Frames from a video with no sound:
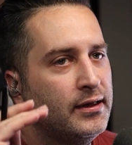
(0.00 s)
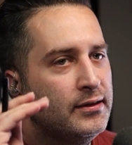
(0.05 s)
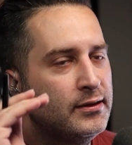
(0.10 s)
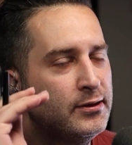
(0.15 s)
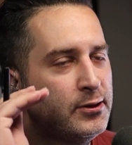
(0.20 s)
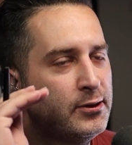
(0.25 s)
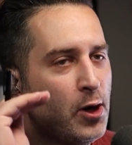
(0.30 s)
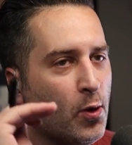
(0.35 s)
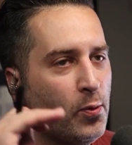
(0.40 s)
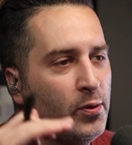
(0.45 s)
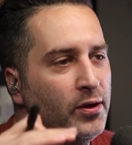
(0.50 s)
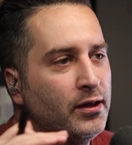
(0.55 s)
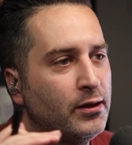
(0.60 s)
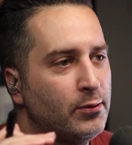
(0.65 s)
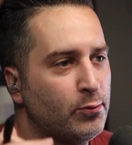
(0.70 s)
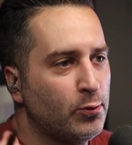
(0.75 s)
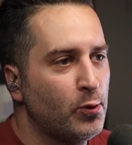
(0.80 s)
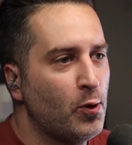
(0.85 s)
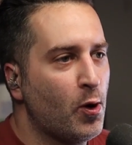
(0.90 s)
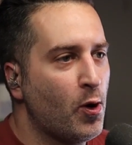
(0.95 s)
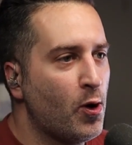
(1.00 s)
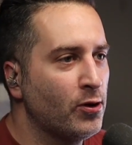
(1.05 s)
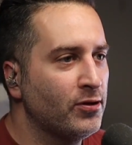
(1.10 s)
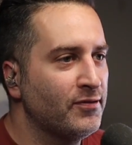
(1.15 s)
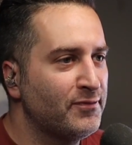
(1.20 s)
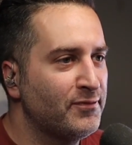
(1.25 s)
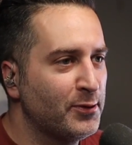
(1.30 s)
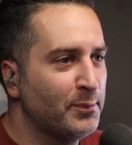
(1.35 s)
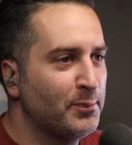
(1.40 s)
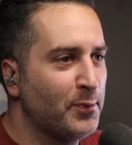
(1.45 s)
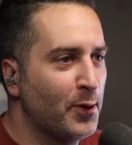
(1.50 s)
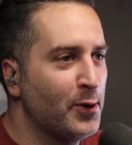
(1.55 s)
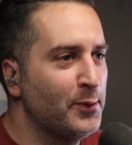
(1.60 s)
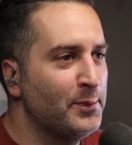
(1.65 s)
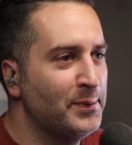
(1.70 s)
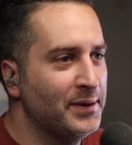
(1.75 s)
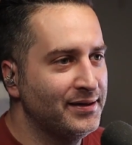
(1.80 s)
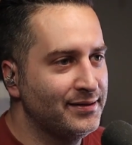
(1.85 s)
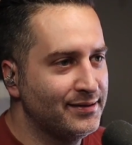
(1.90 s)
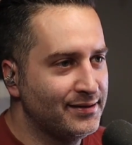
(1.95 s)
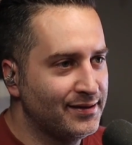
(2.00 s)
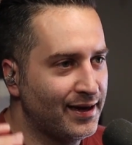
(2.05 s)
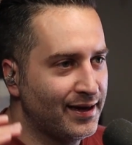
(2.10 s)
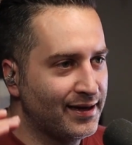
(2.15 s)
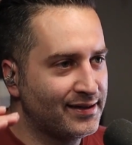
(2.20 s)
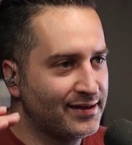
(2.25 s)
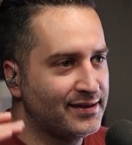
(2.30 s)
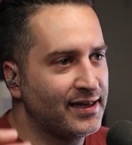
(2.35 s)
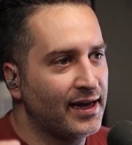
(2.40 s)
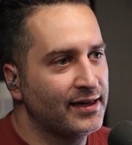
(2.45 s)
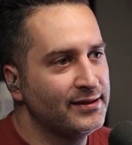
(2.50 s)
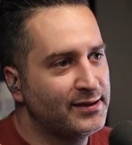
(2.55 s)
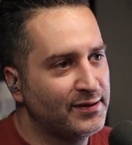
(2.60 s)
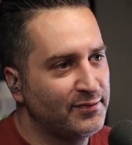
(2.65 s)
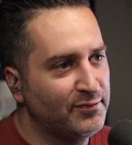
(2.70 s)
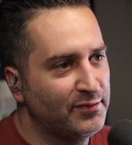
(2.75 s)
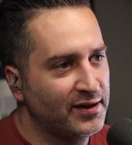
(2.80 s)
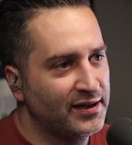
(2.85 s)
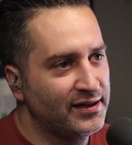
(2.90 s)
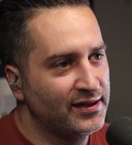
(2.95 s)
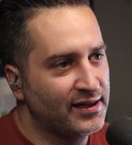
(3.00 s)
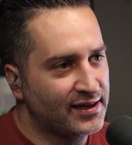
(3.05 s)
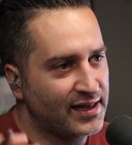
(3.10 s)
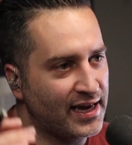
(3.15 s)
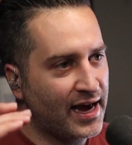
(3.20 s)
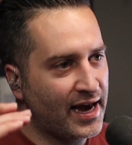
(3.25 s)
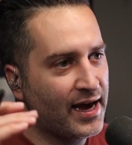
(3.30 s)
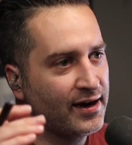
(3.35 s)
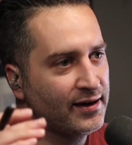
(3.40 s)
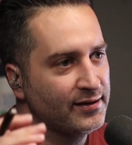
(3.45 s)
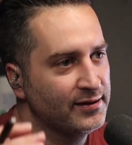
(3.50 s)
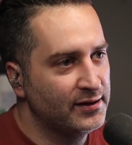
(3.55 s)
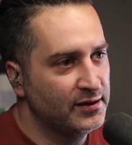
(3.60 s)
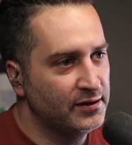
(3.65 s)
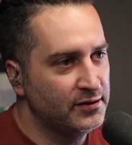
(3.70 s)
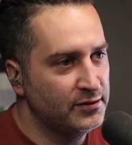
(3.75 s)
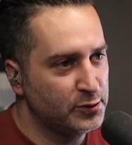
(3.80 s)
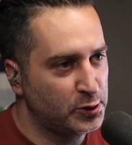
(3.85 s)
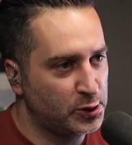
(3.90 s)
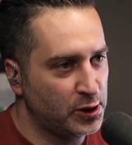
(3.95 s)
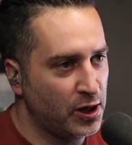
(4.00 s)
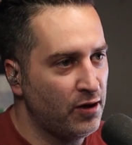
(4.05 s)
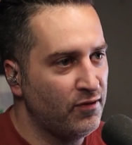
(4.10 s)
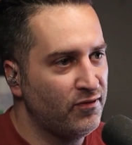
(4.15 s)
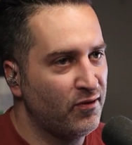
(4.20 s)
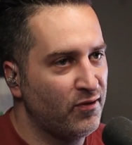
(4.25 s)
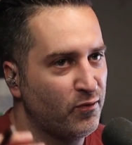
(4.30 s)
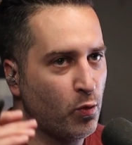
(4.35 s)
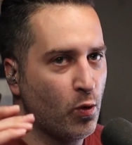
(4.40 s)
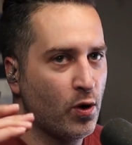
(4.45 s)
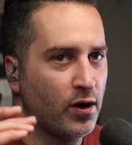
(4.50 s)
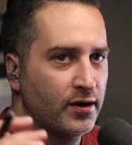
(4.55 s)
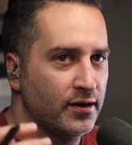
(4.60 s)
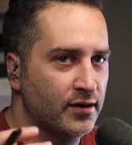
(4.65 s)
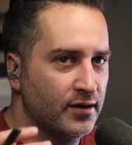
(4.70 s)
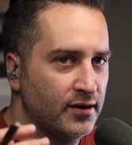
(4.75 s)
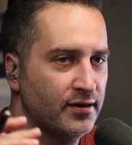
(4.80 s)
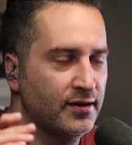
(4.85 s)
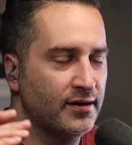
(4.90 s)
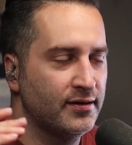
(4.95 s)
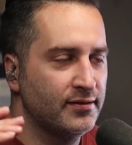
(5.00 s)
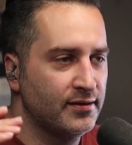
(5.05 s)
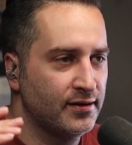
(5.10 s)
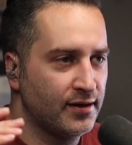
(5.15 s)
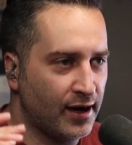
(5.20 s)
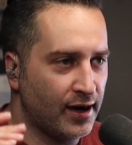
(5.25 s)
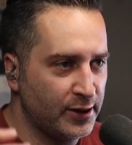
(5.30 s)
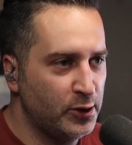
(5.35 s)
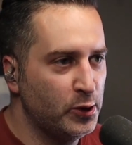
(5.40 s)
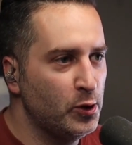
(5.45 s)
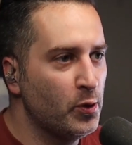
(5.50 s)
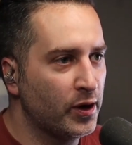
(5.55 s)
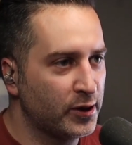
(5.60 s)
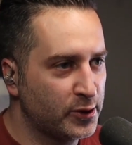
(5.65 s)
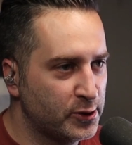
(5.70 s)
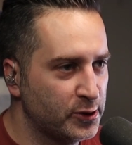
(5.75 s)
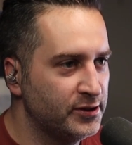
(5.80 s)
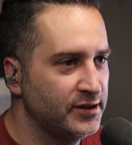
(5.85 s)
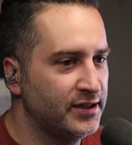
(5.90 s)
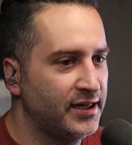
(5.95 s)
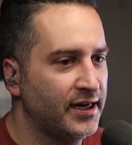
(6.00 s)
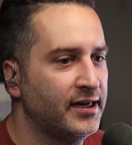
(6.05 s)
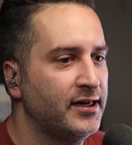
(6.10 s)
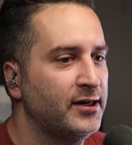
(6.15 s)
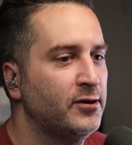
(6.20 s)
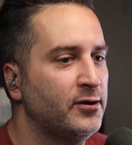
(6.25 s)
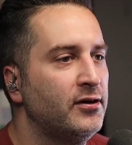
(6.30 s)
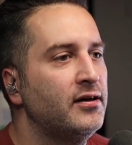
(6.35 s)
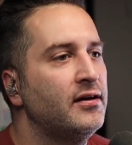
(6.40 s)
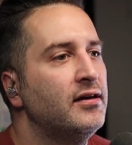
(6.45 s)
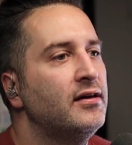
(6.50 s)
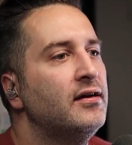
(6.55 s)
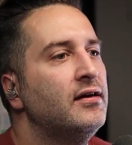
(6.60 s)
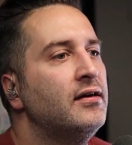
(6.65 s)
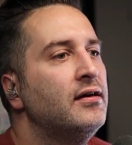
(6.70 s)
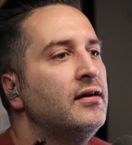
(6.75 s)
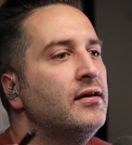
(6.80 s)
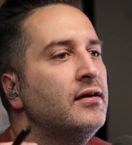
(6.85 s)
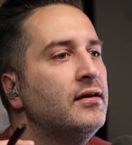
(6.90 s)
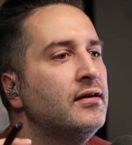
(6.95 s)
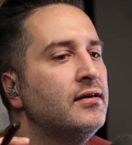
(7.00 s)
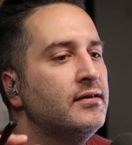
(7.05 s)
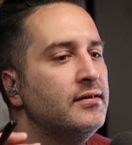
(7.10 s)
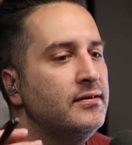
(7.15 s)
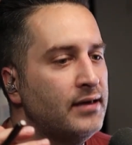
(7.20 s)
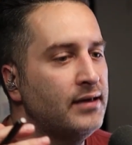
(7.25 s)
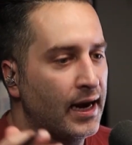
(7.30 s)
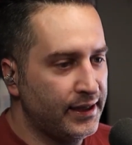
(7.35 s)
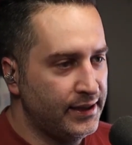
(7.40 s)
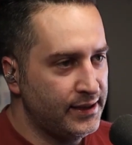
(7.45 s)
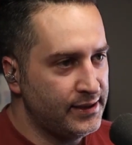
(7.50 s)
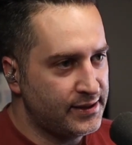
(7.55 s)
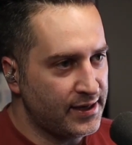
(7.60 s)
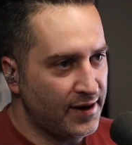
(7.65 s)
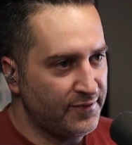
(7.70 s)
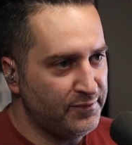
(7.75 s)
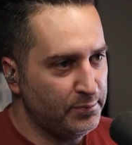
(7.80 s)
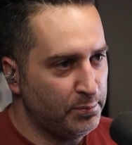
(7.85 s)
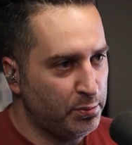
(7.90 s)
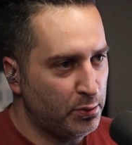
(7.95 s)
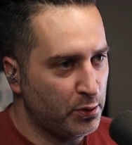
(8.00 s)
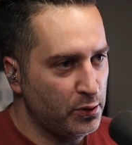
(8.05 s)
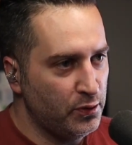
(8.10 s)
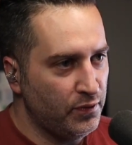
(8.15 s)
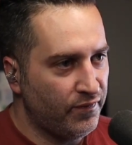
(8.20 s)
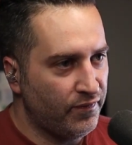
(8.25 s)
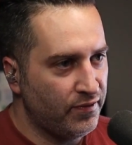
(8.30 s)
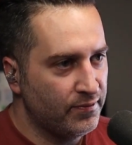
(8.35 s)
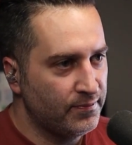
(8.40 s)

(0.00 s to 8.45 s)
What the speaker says: Going through all of their bourbons extensively that they had on the shelf of what I knew I couldn't get here, 97 proof.